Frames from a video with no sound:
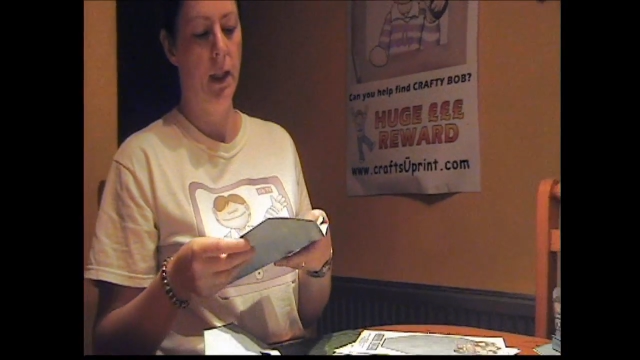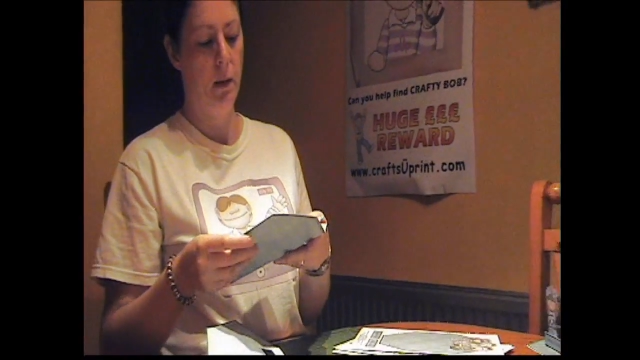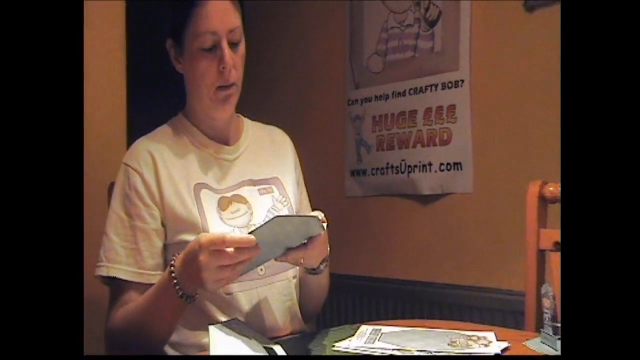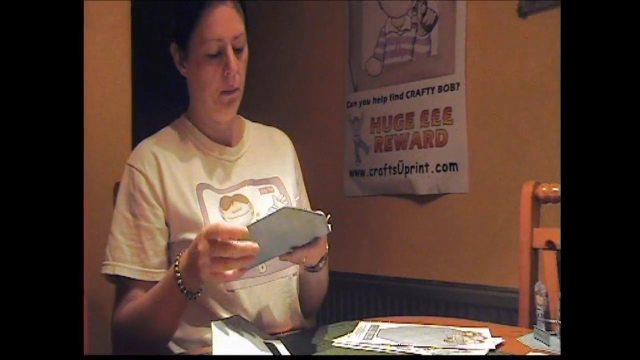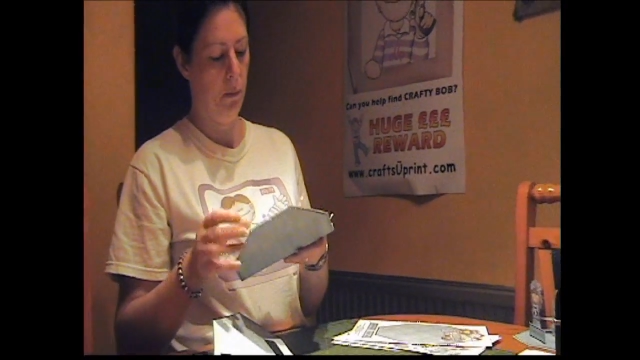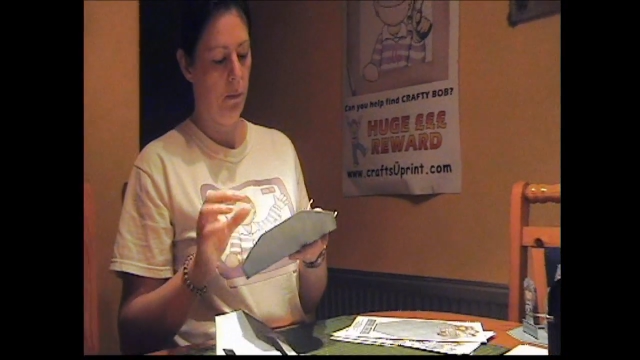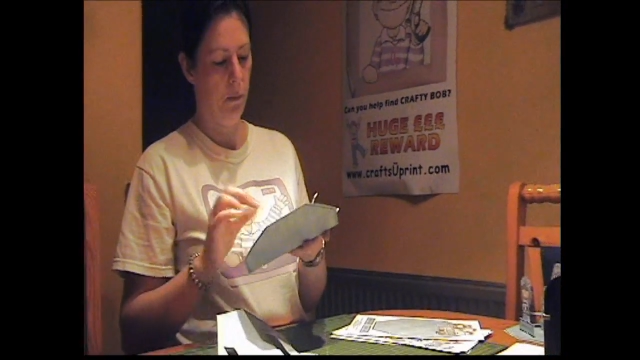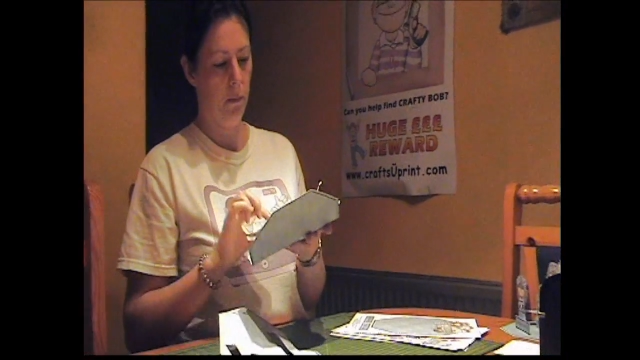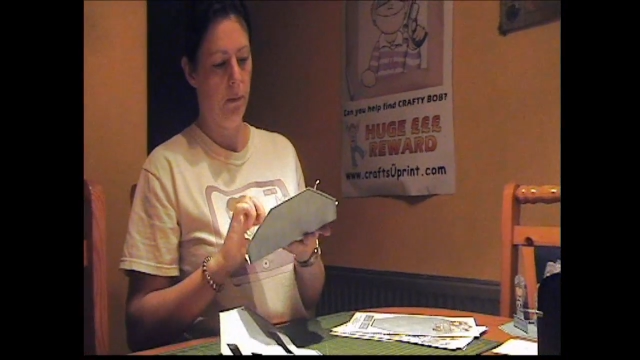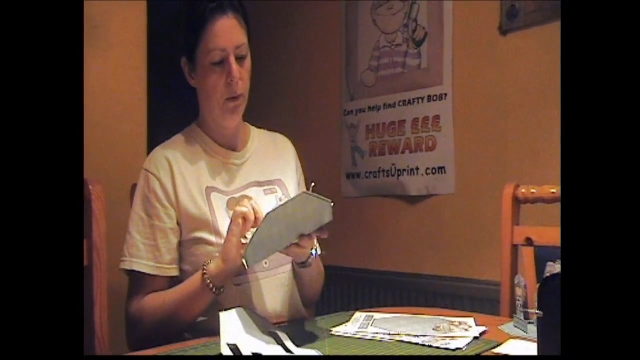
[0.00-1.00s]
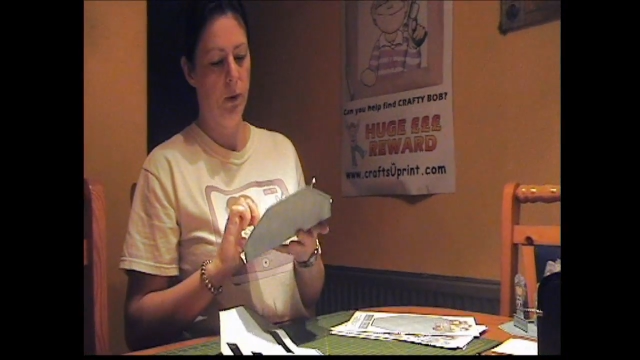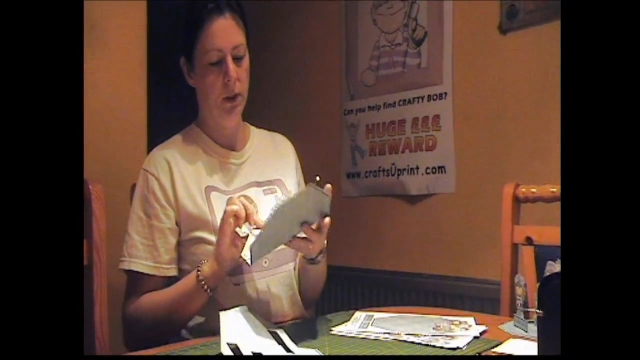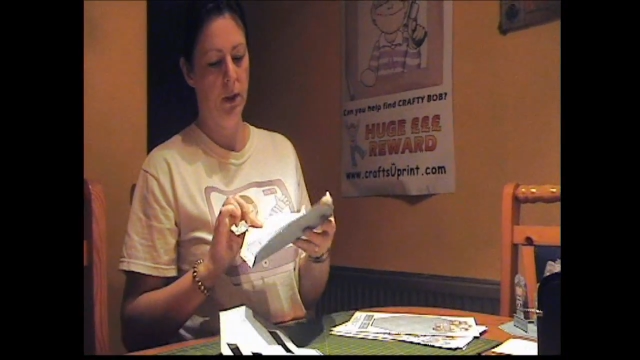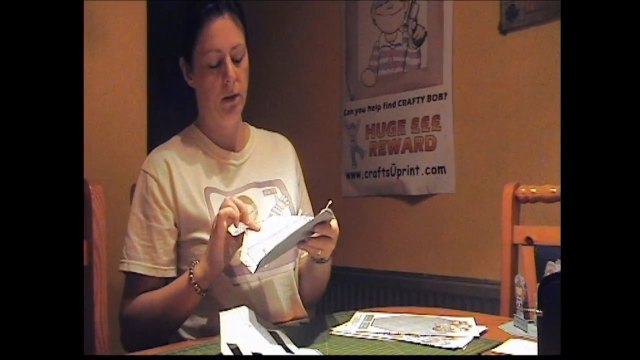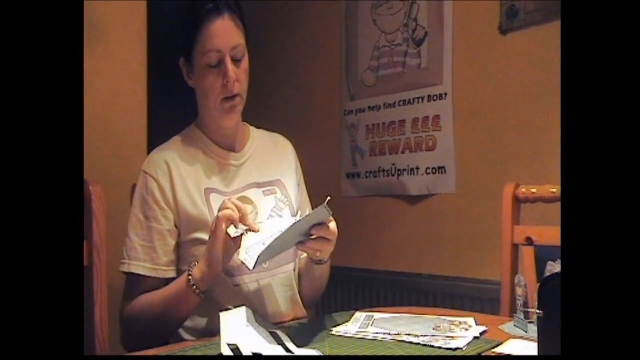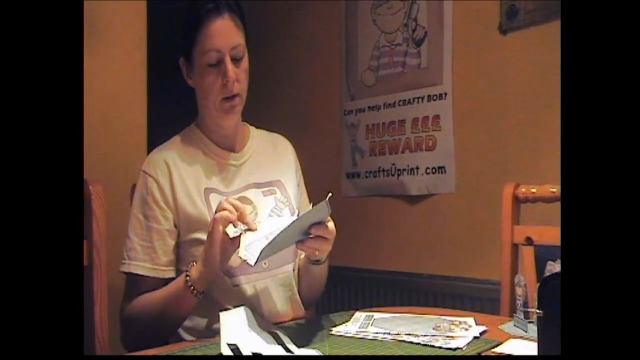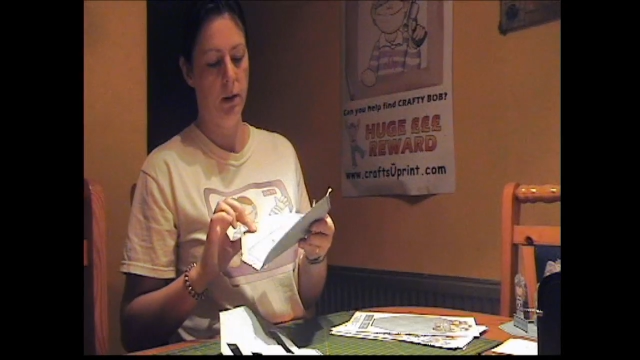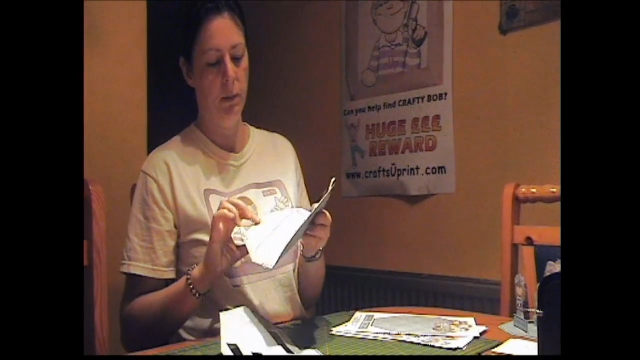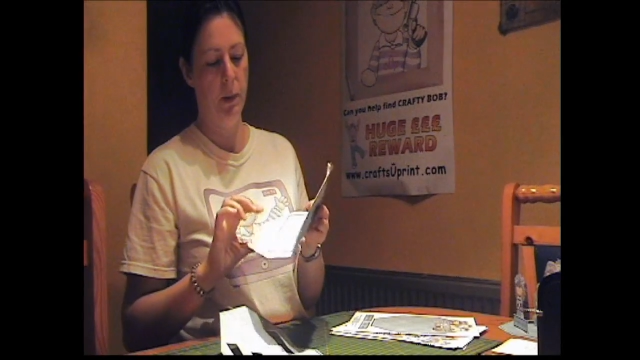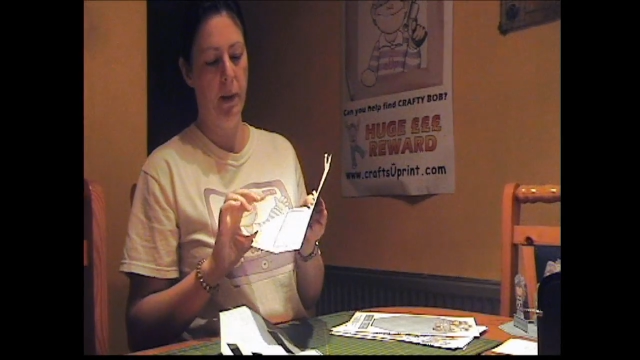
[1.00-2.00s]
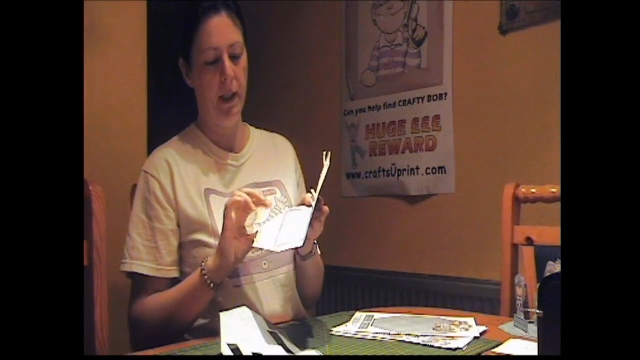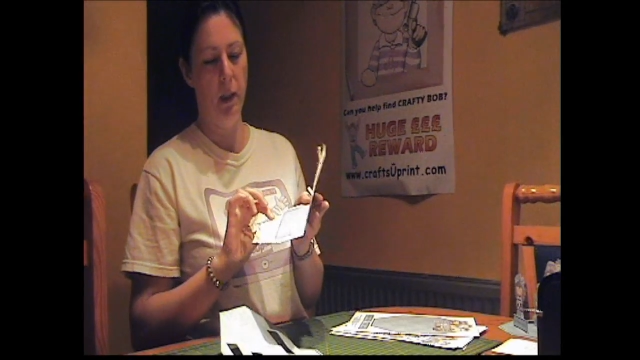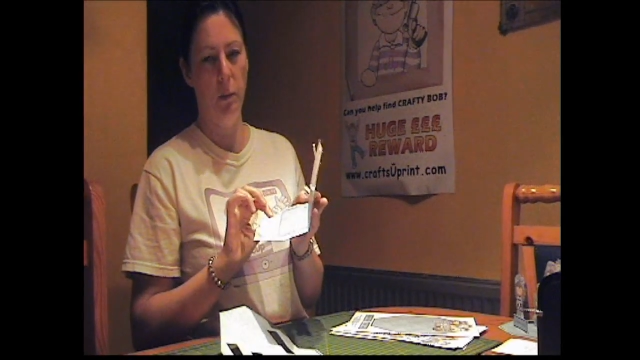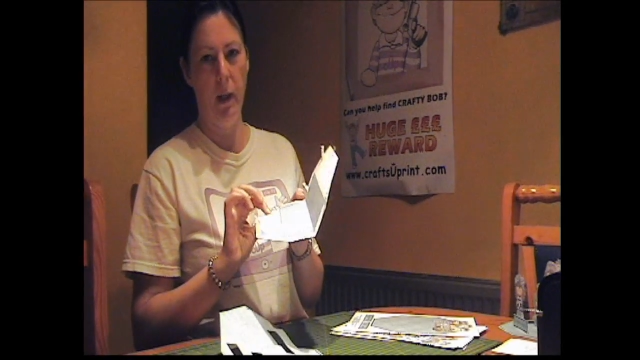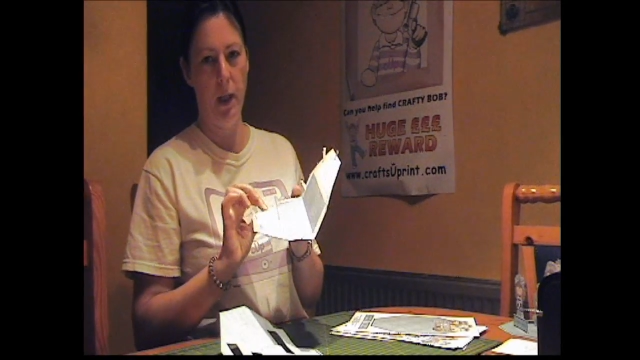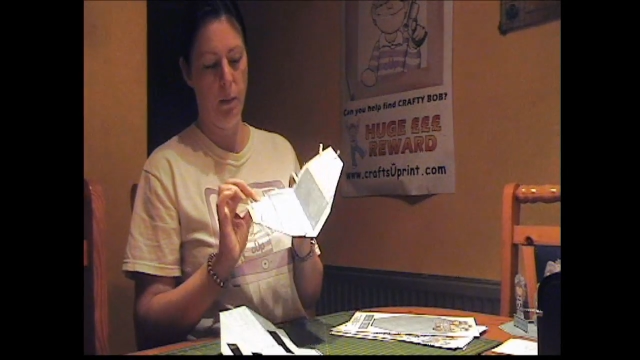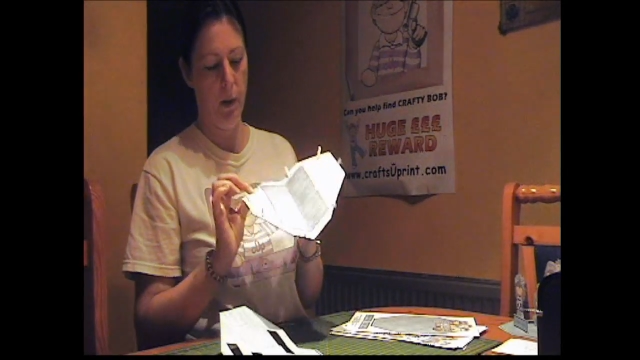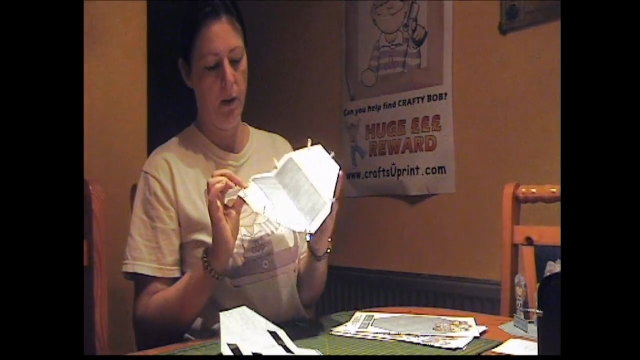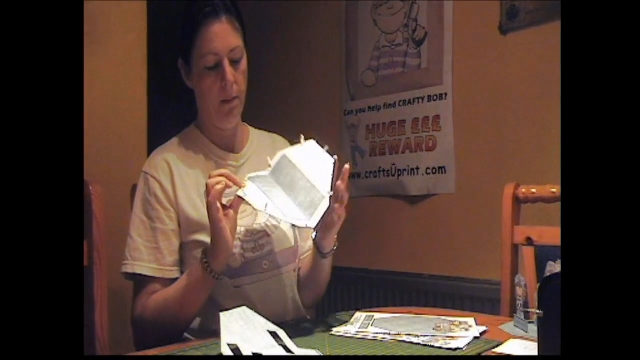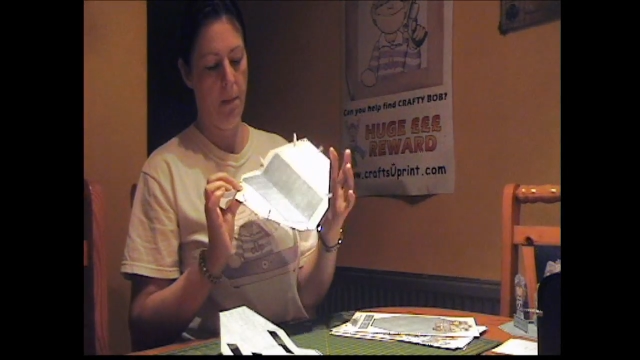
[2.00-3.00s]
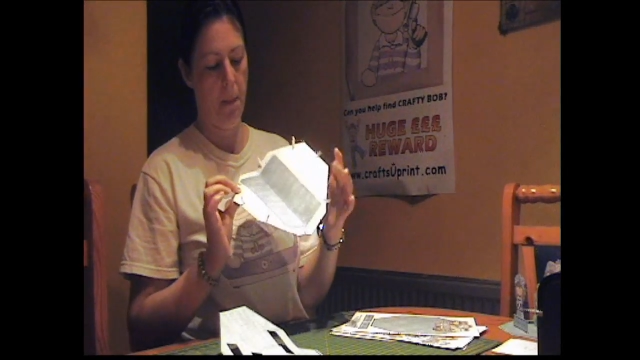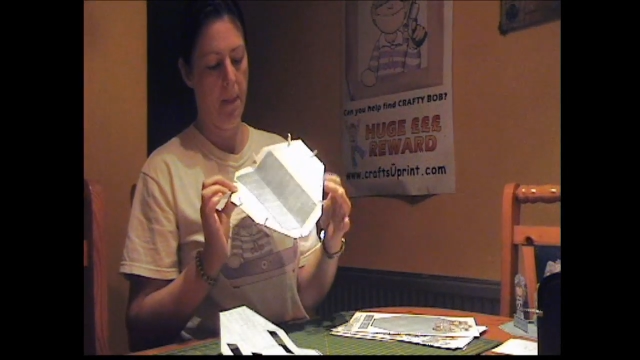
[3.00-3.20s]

then put some of the backing paper